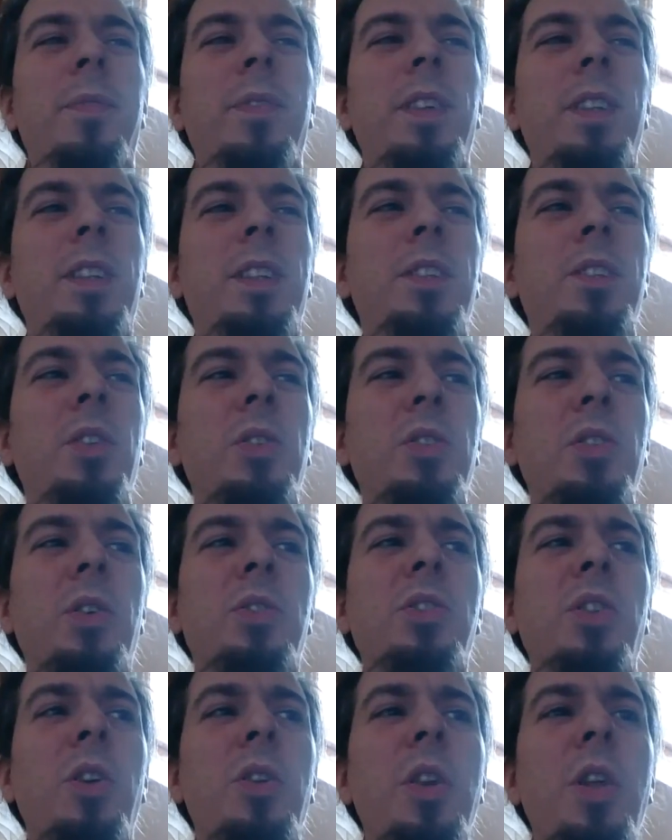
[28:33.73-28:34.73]
this is
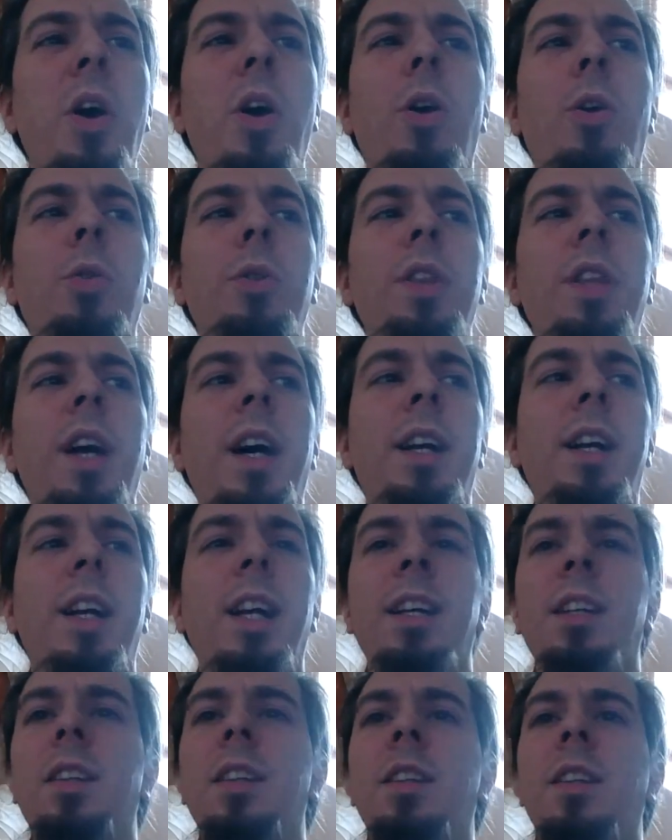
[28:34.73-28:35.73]
also known that
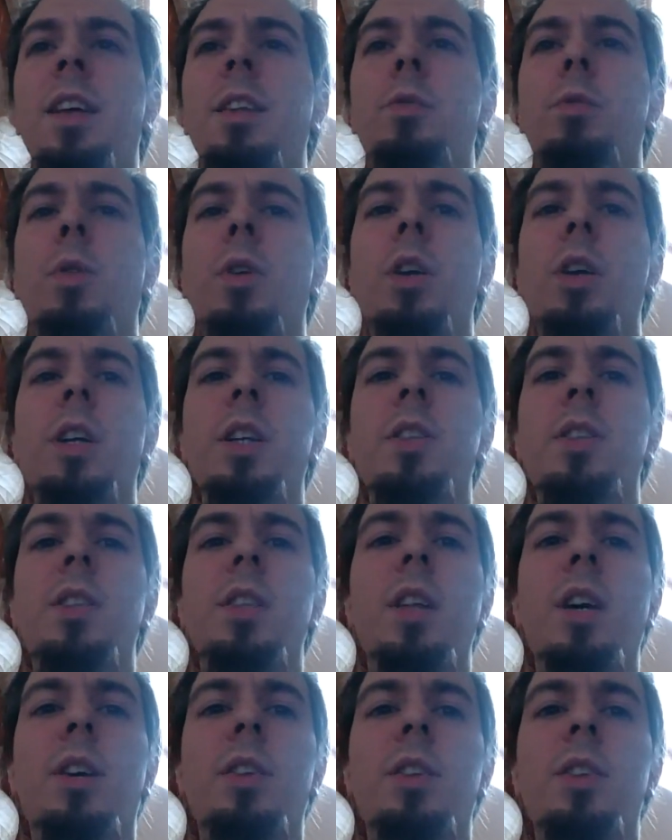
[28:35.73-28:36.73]
Lightning Network is
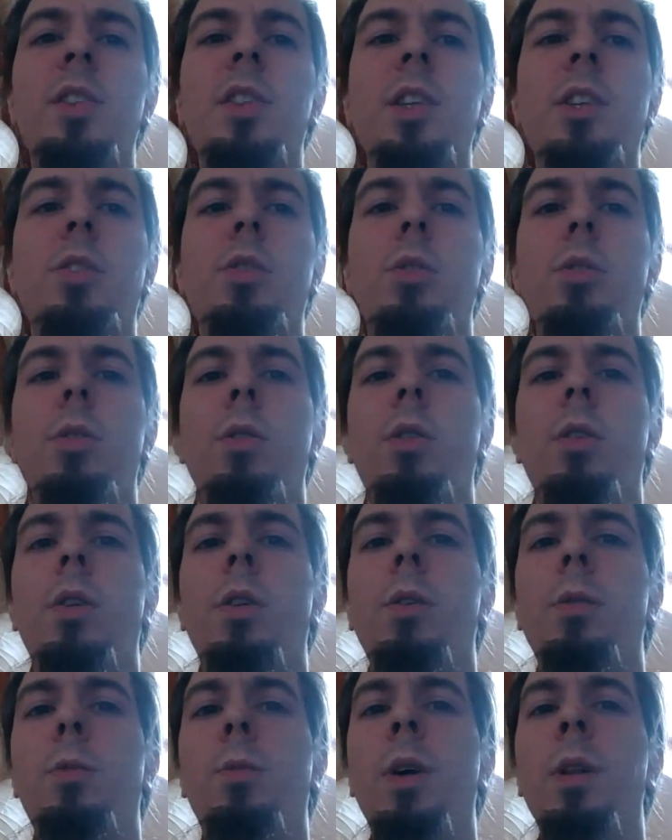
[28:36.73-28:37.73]
not
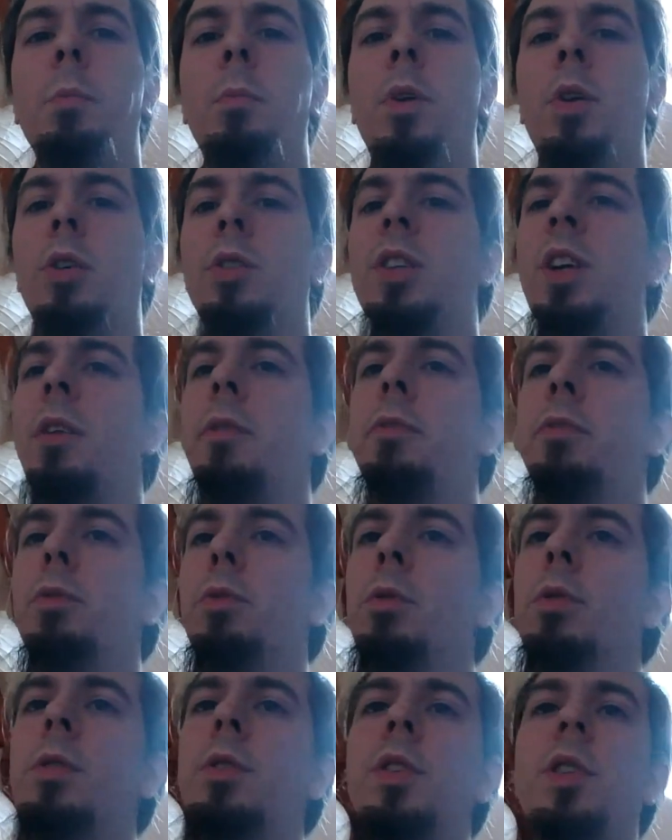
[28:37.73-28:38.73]
secure when blocks are
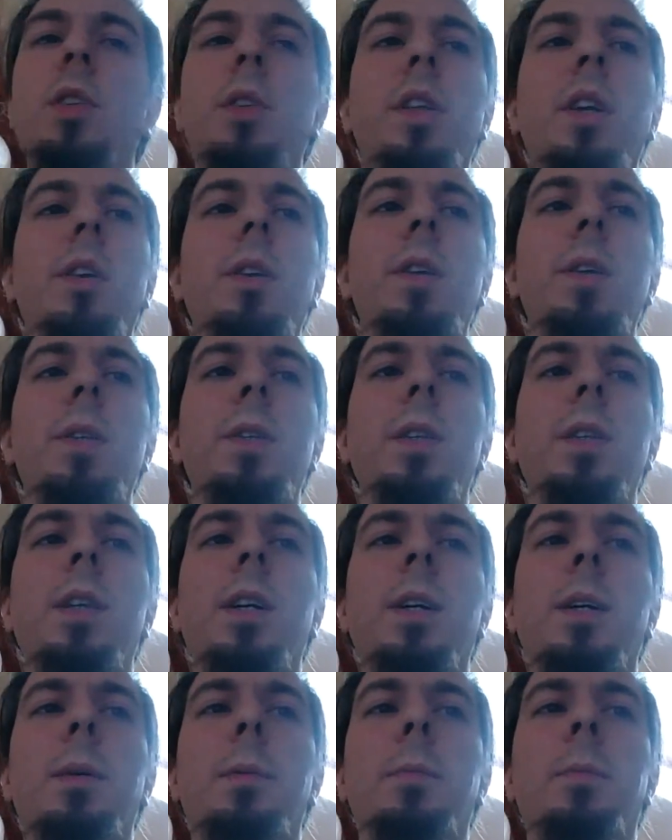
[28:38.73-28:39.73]
full. So there is
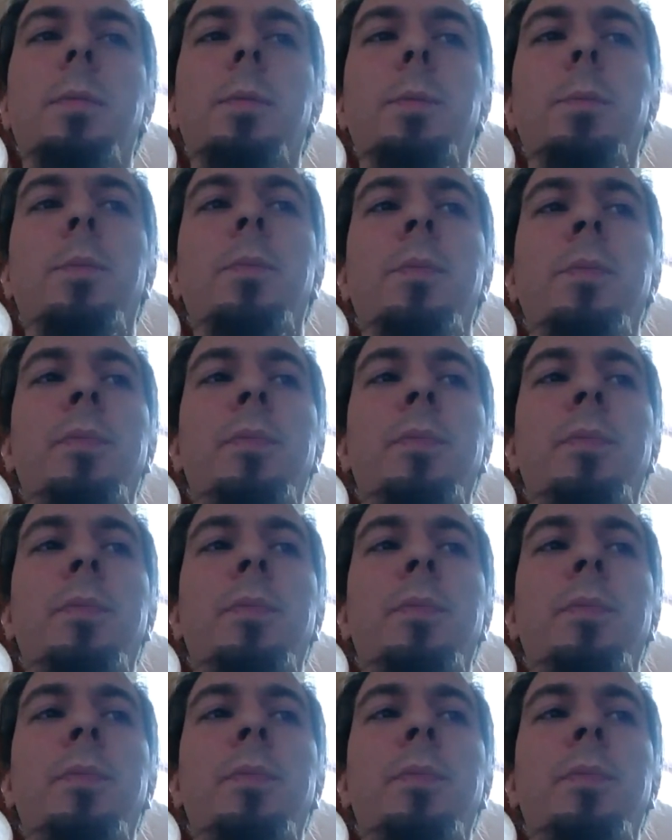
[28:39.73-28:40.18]
an